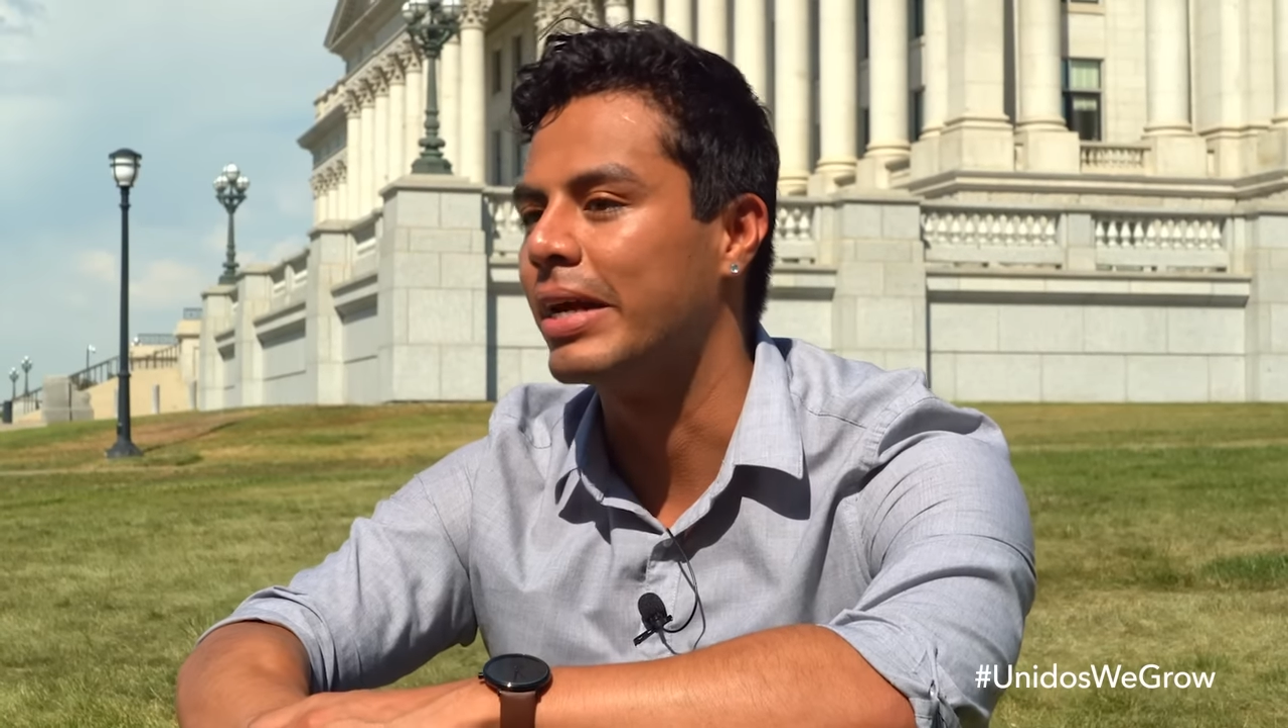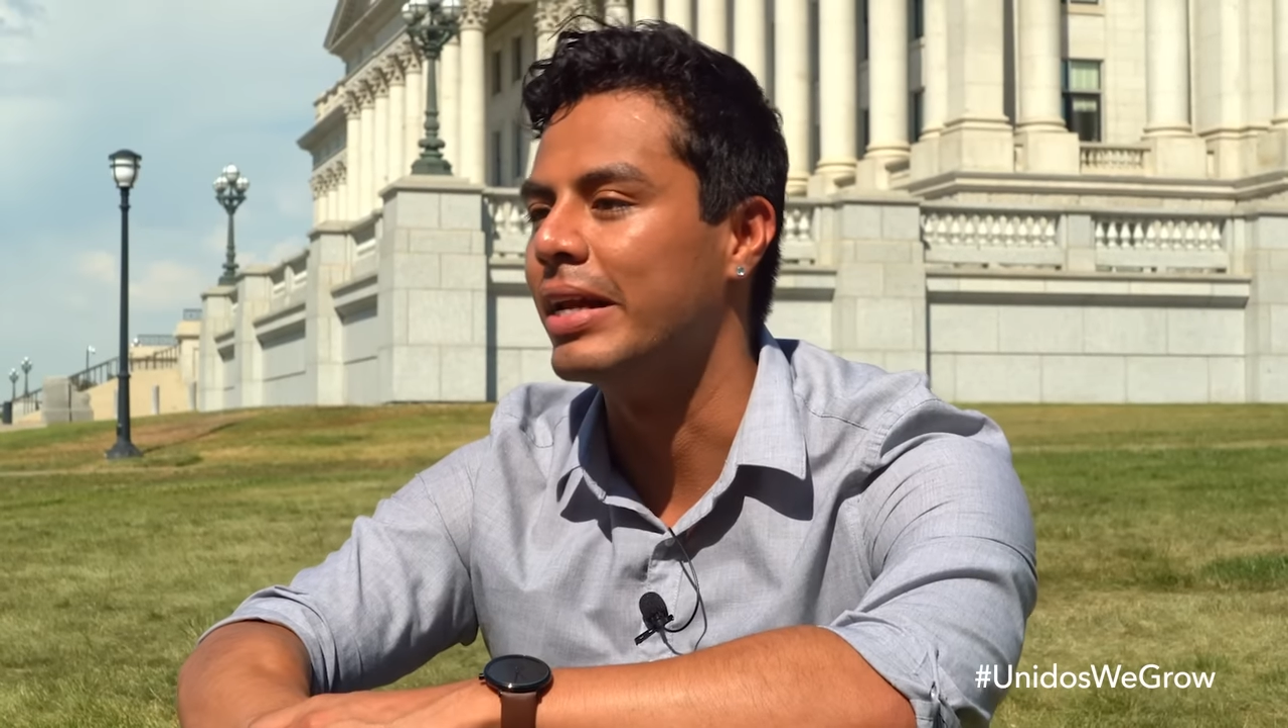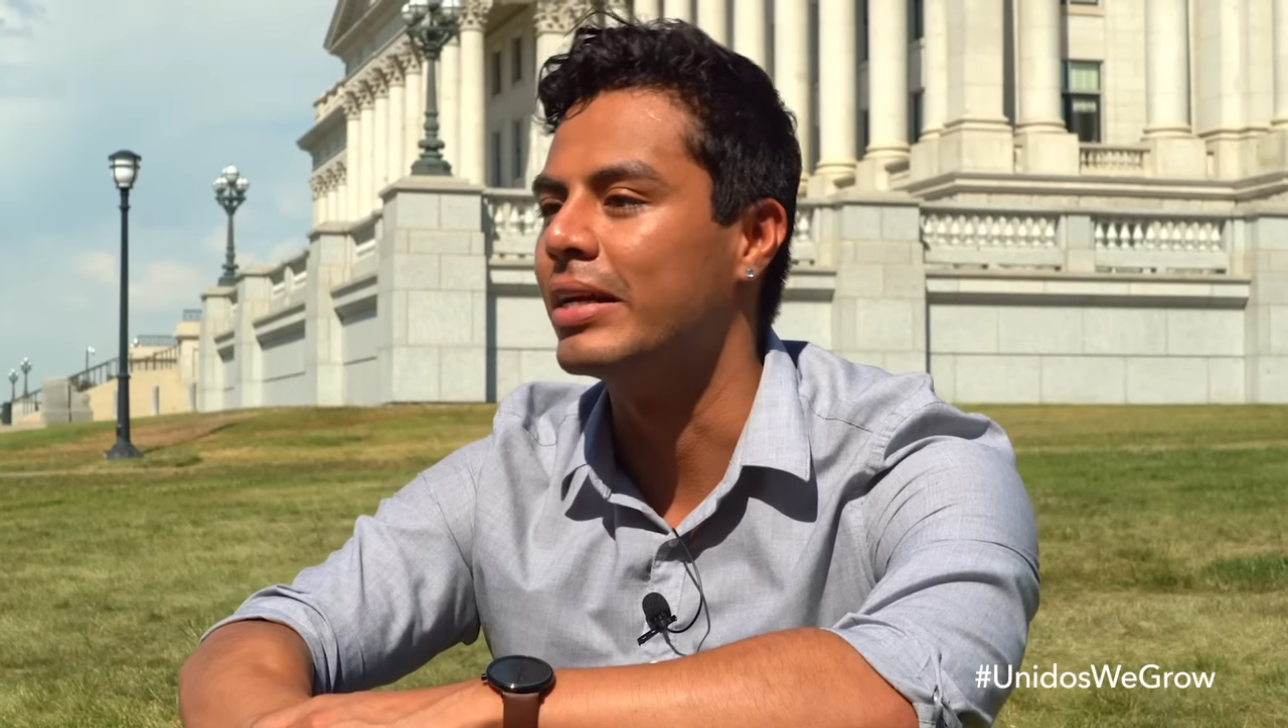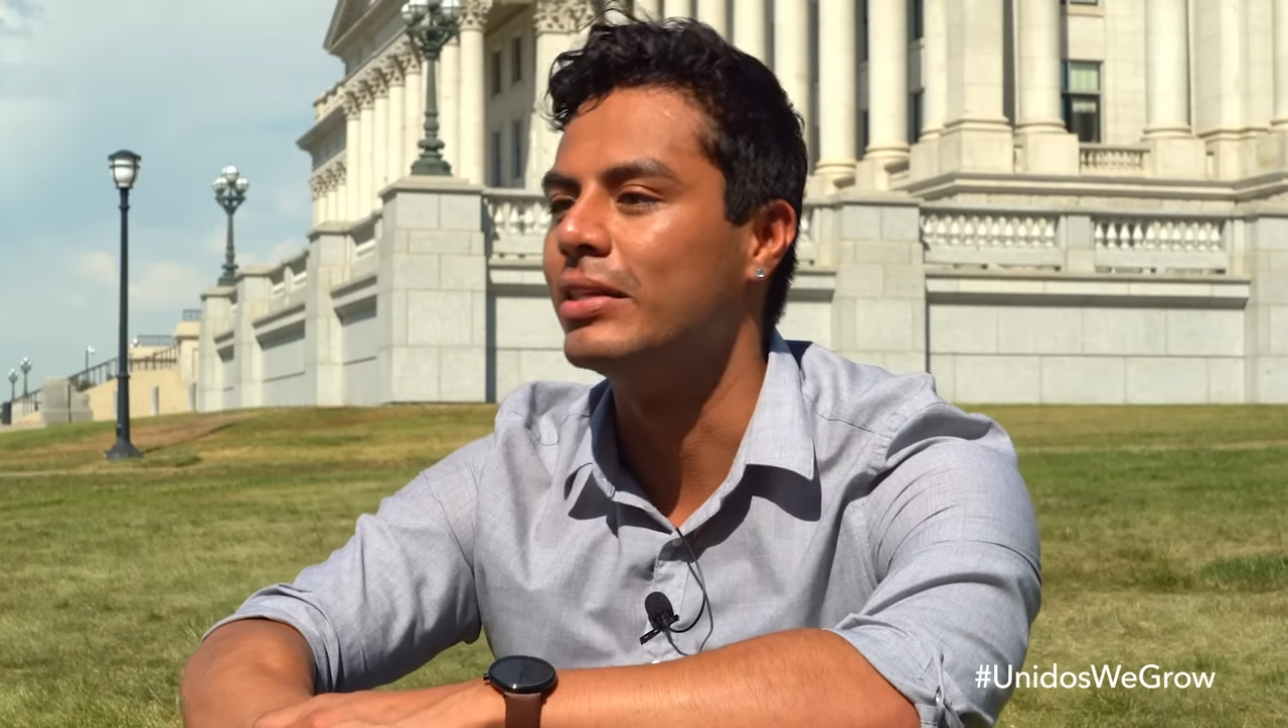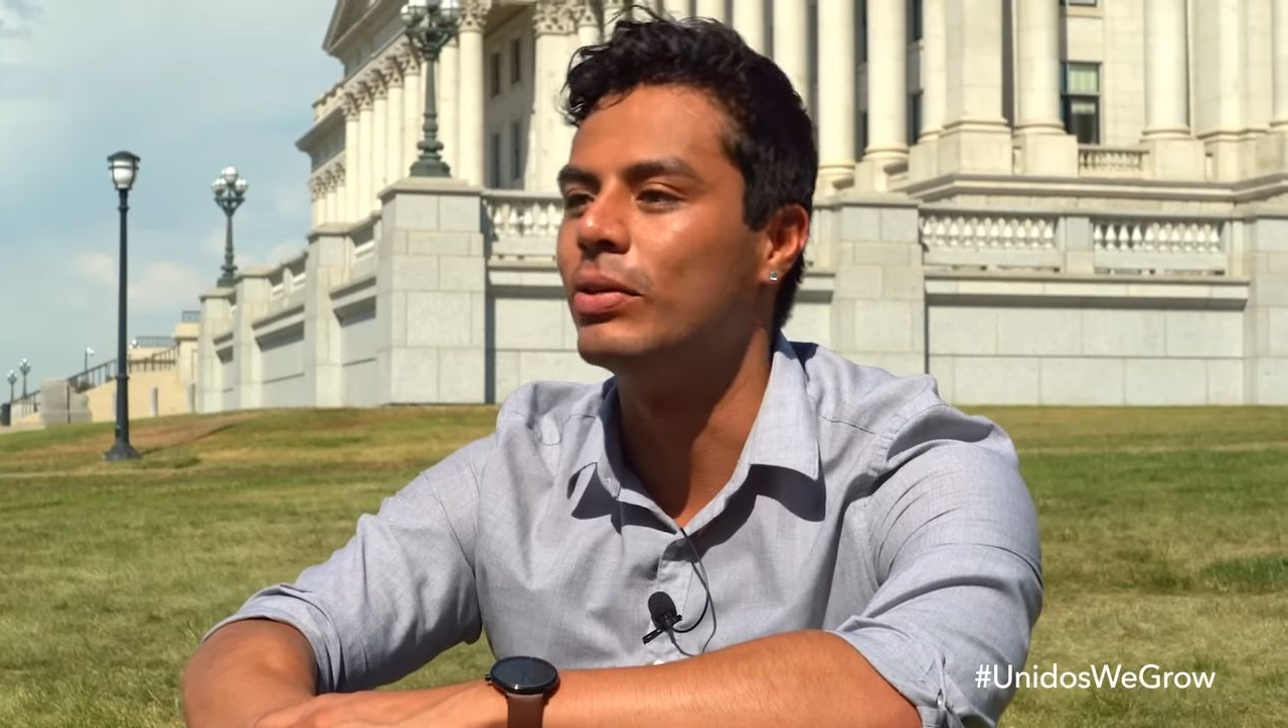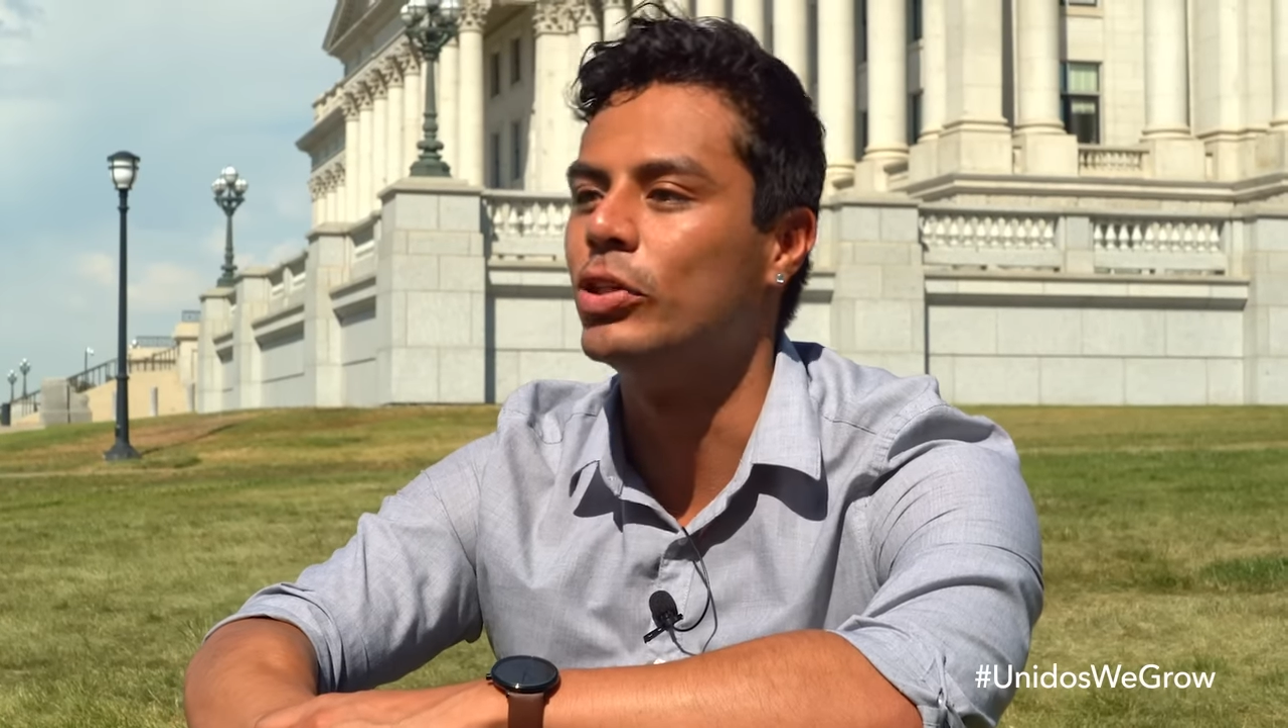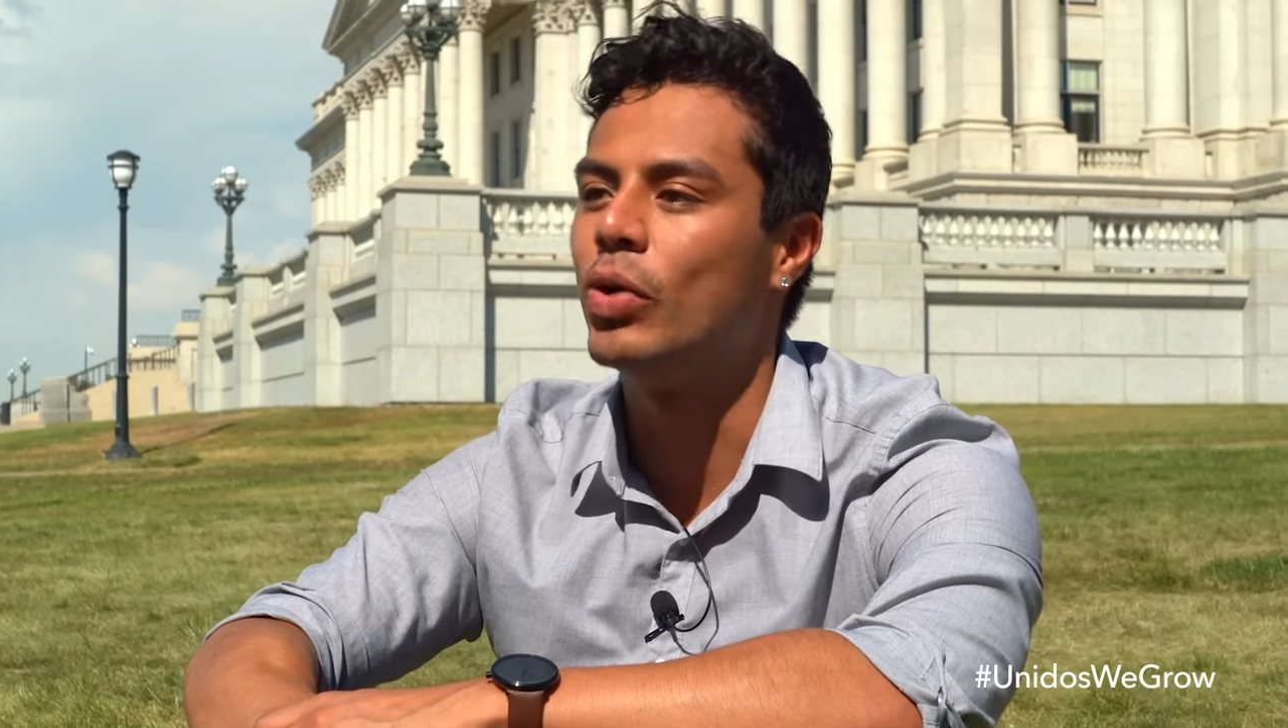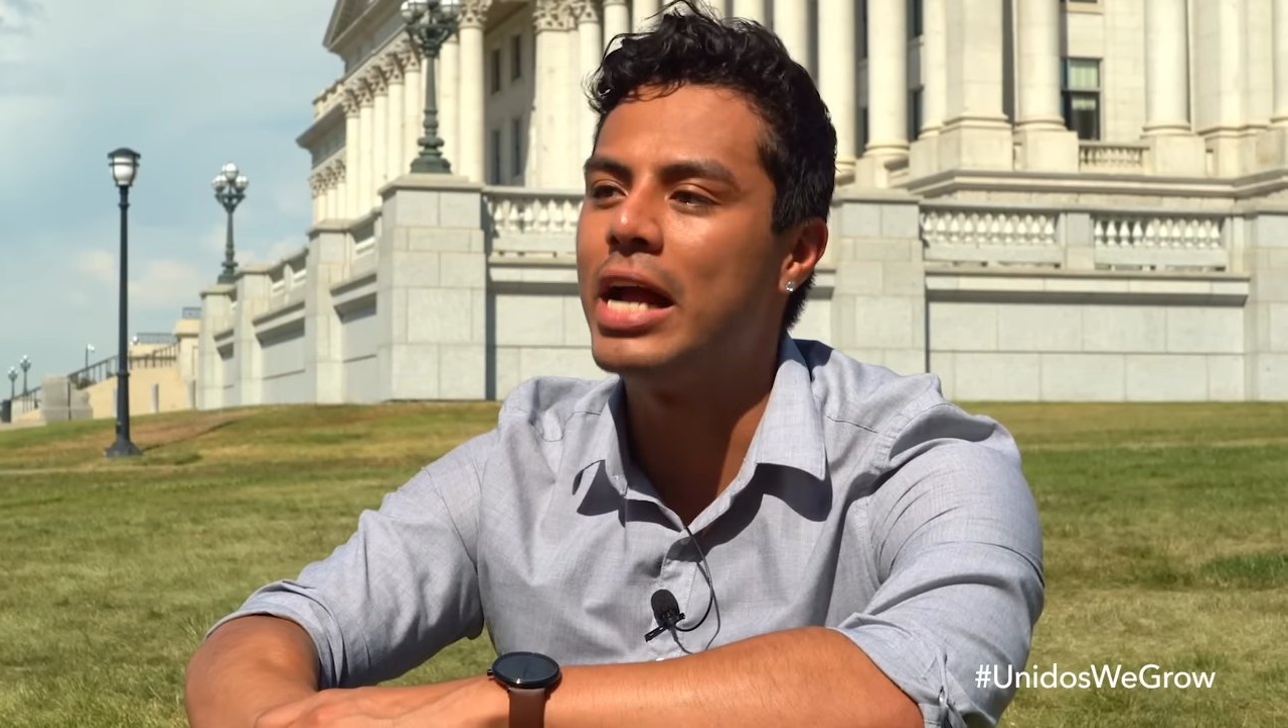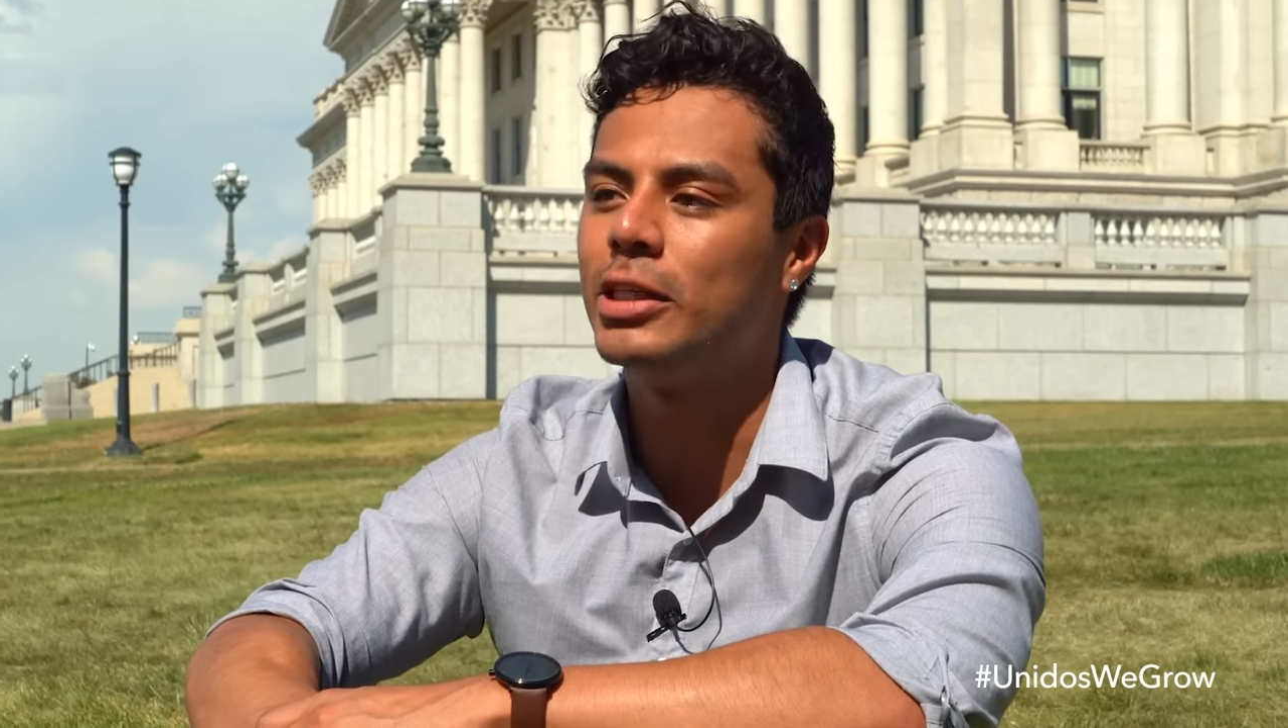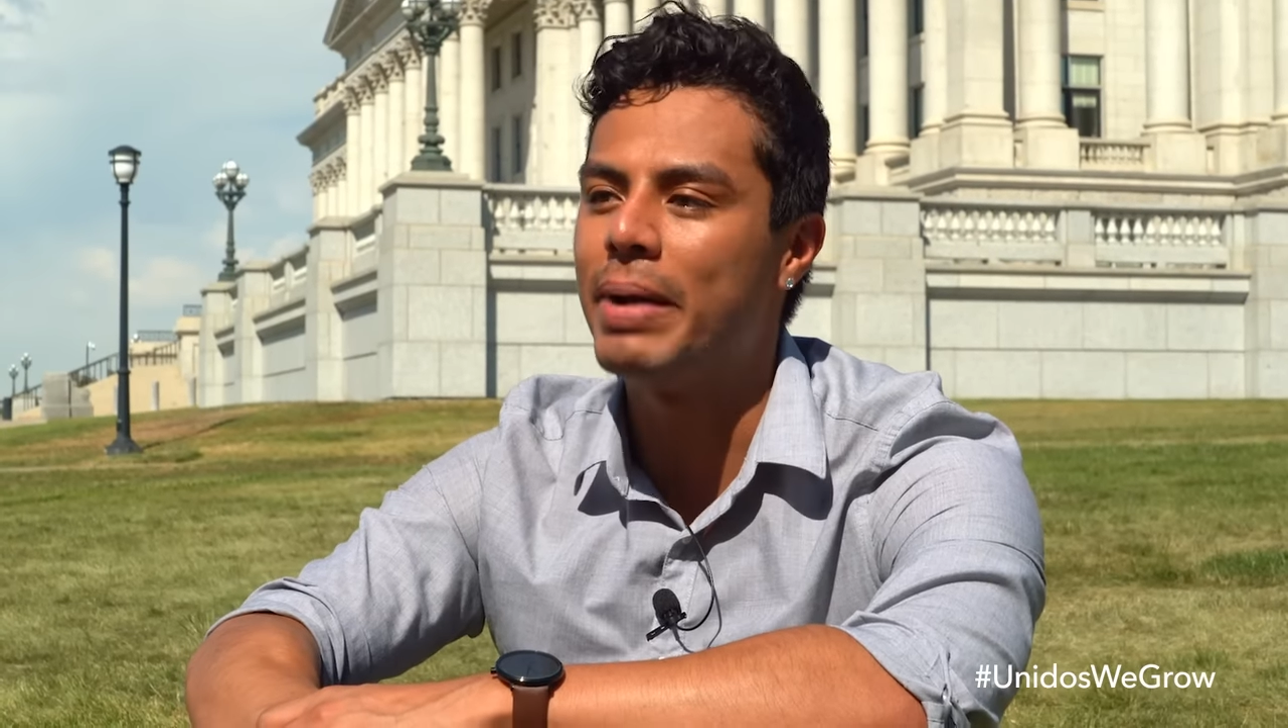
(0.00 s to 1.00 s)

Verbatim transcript: getting into a trash